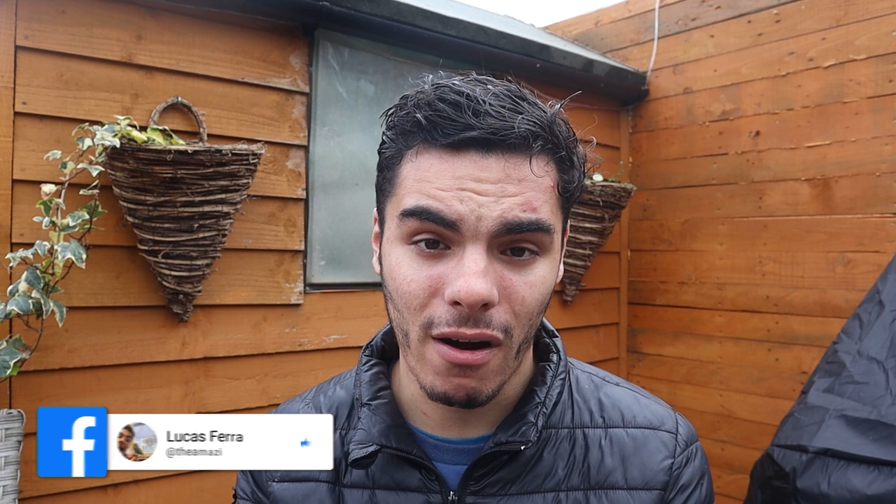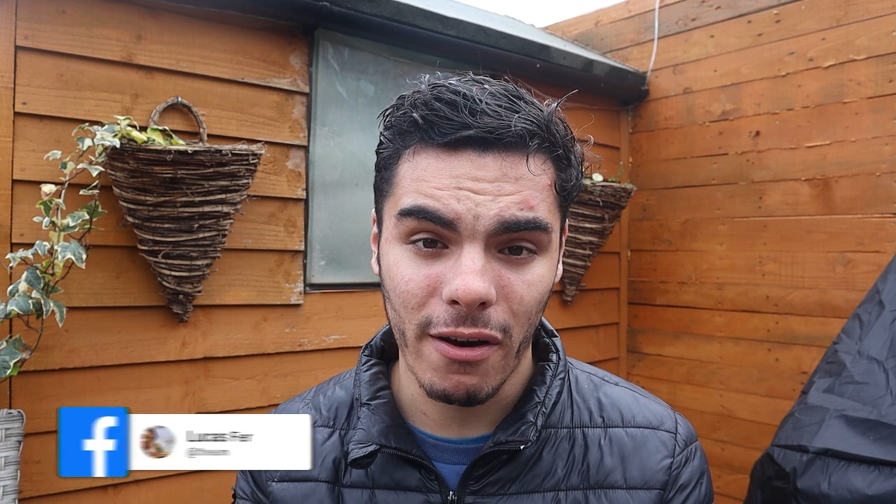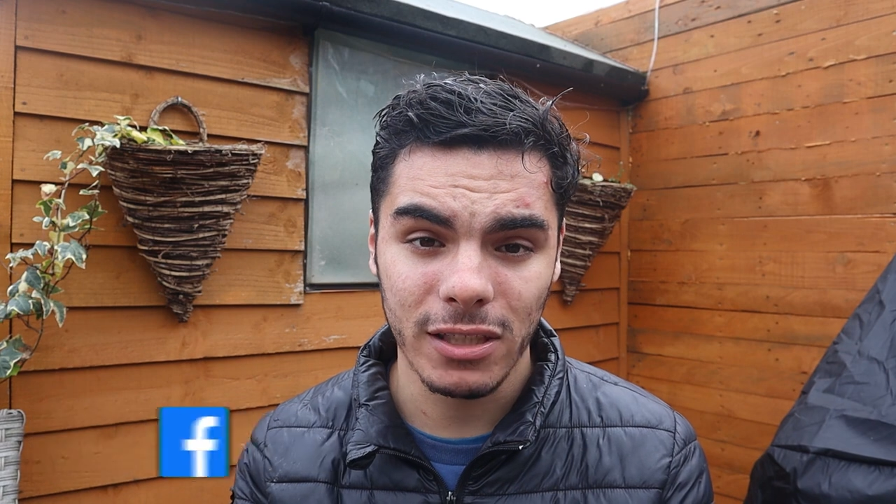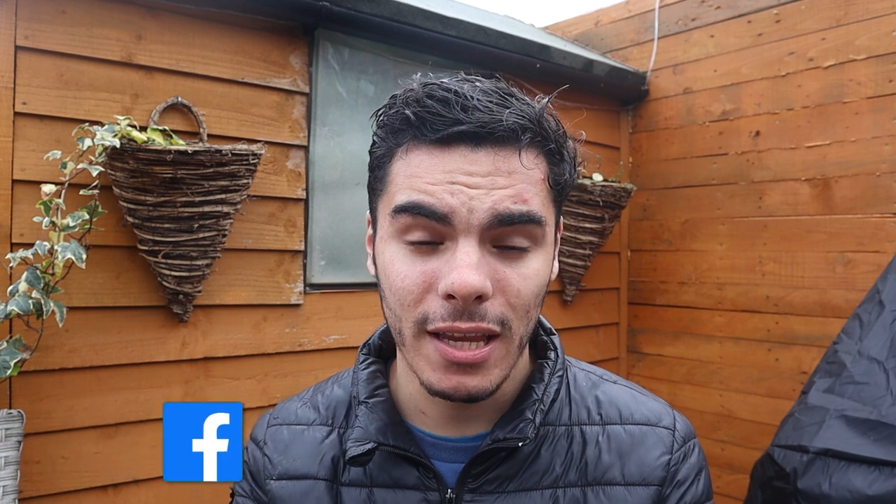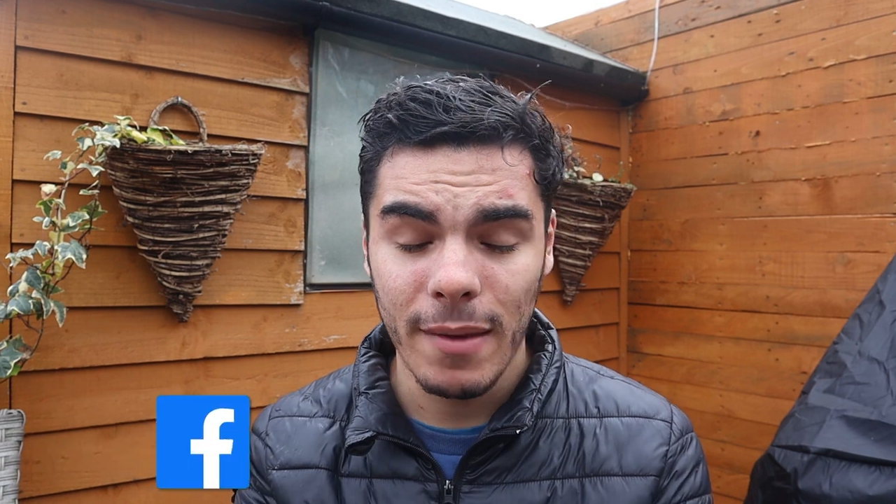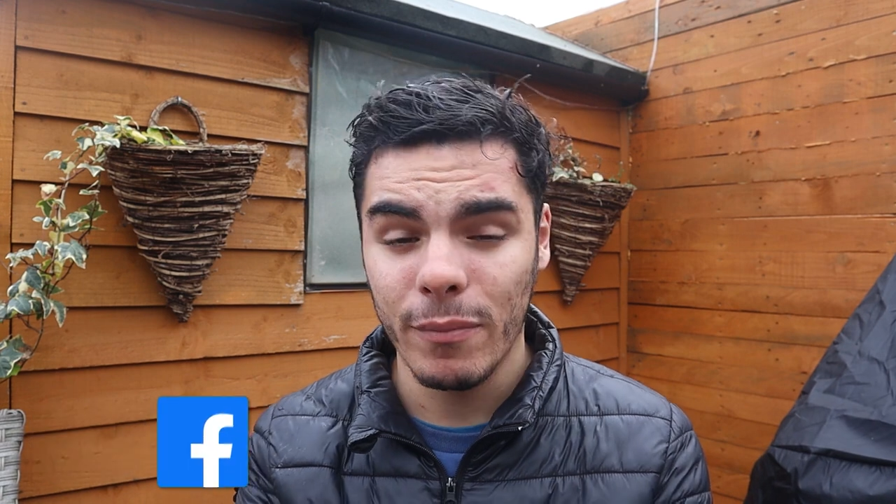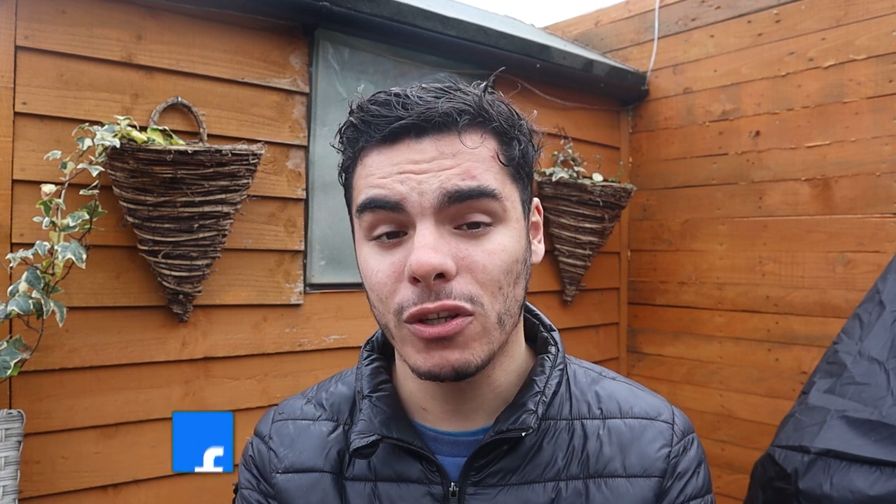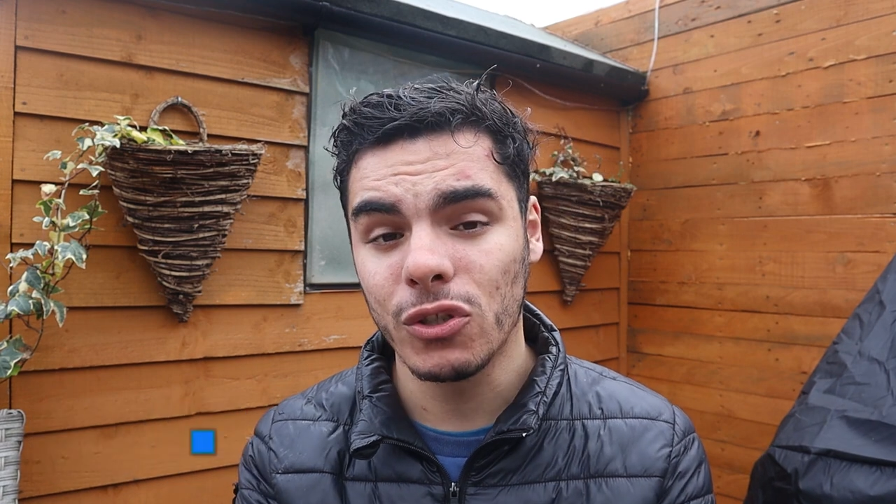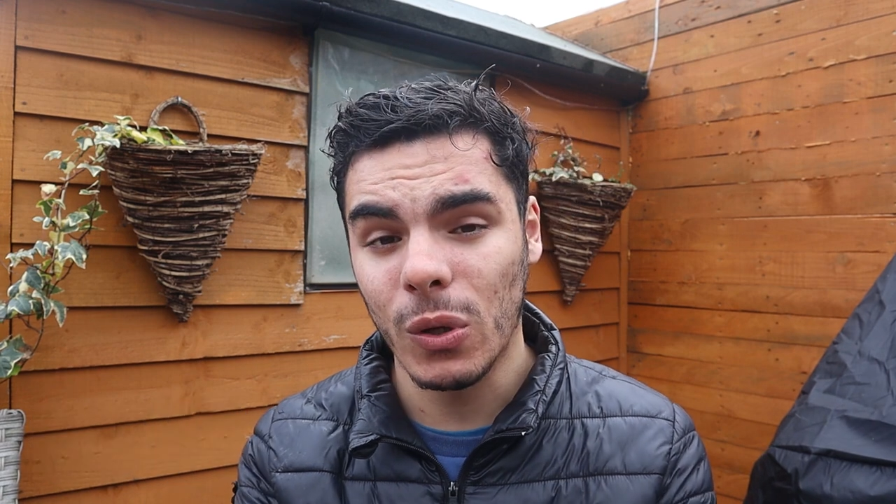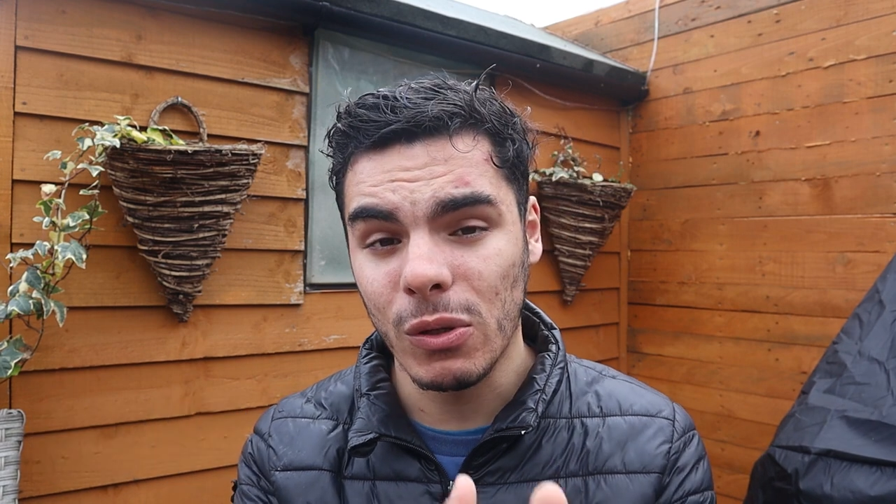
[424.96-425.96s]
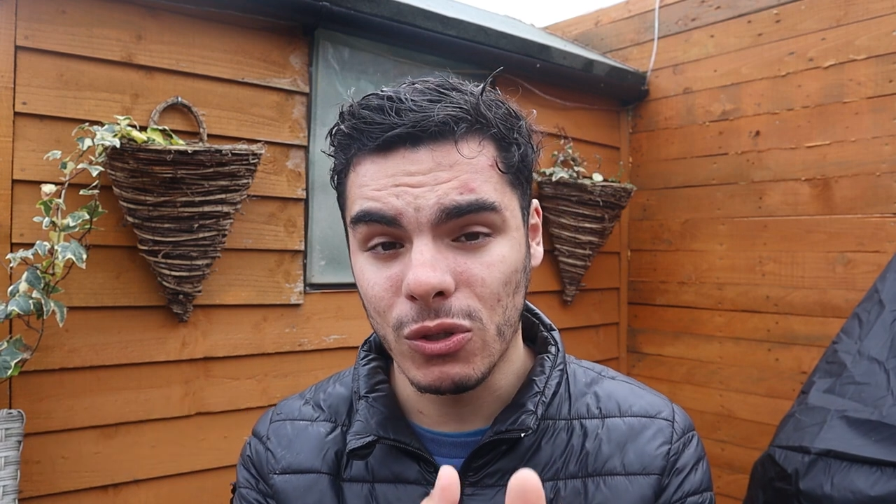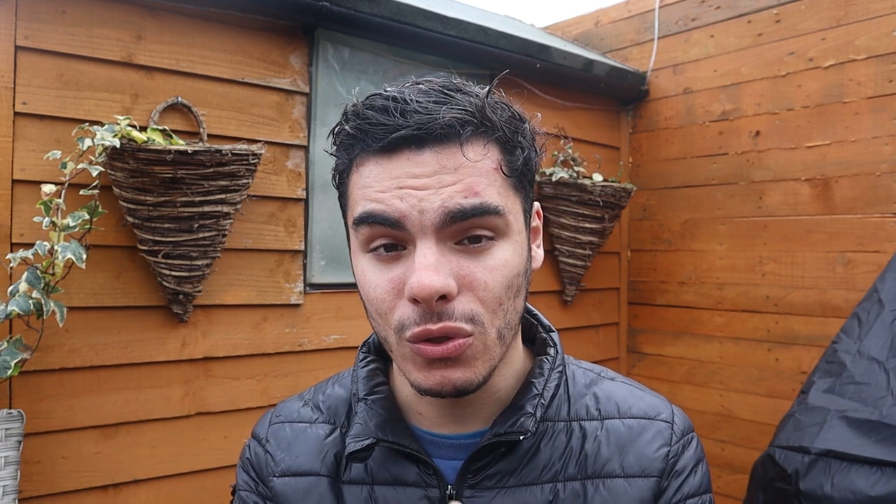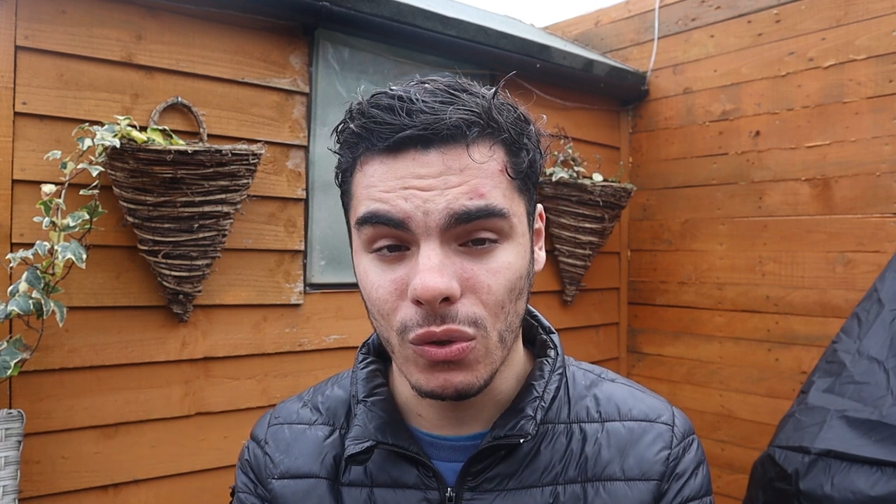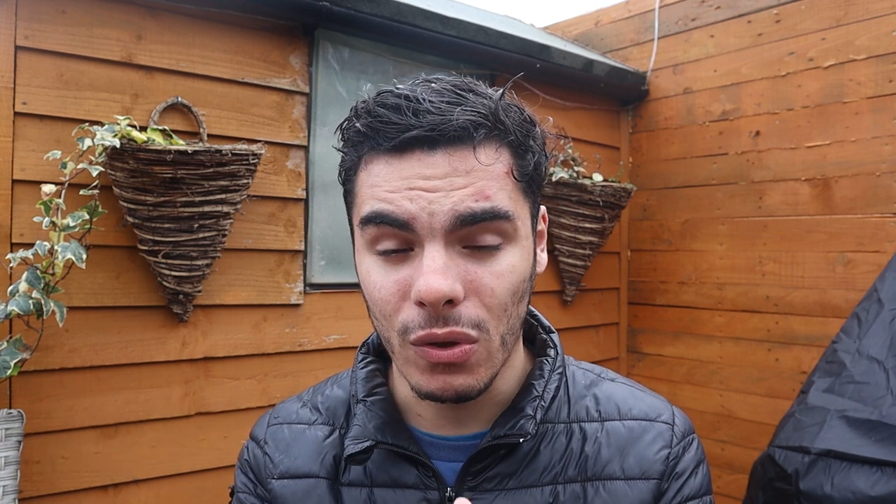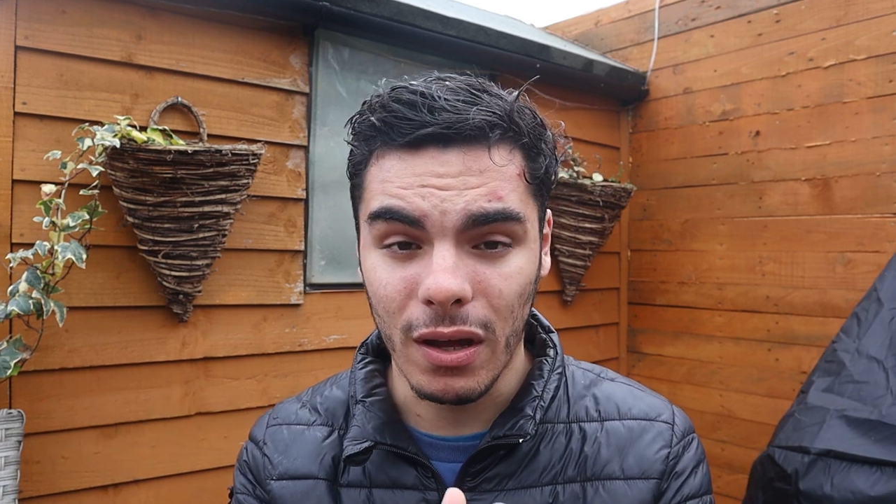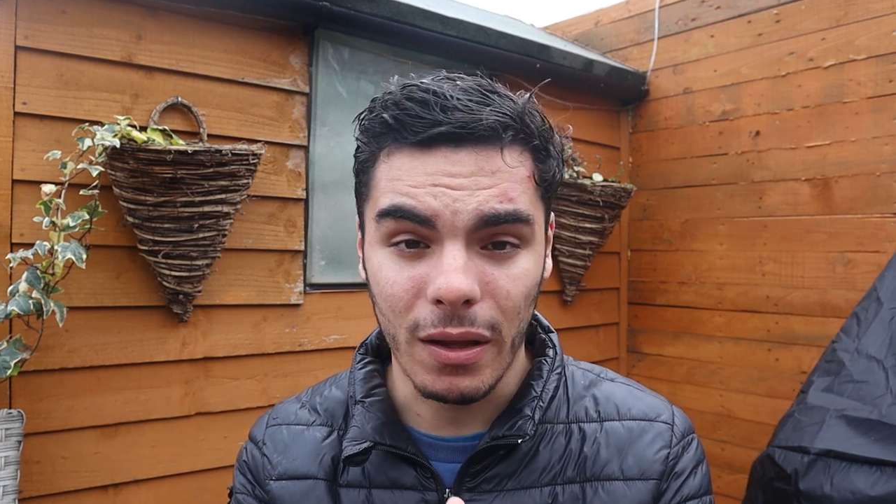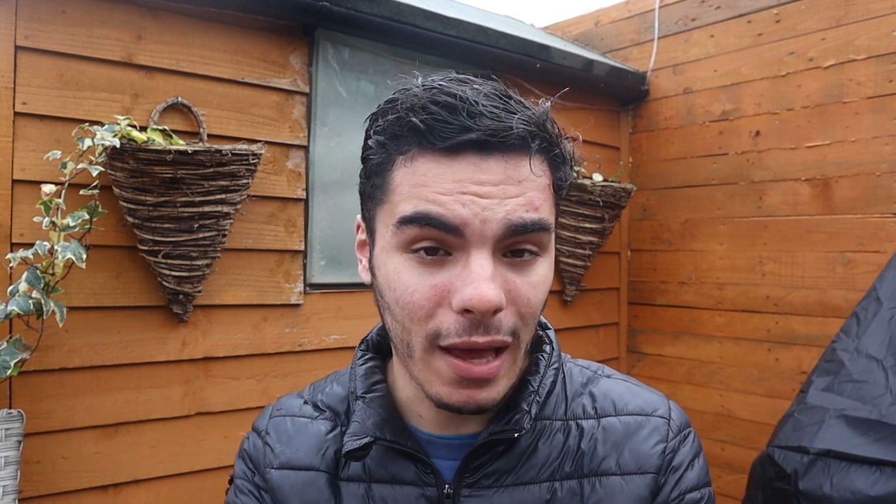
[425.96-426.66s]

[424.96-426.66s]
virus be sure to uh,